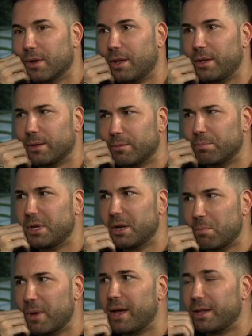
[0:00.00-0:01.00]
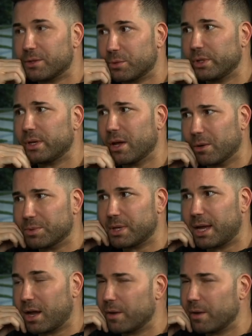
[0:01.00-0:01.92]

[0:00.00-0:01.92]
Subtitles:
I think being in bands really helps that.